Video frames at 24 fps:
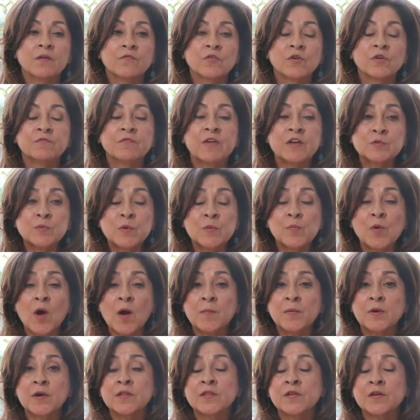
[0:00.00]
For investment
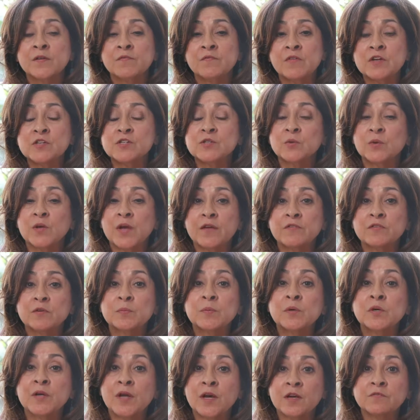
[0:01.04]
property, the investor would have to
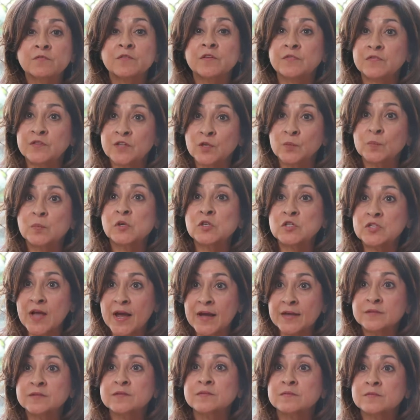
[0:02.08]
put down 15%.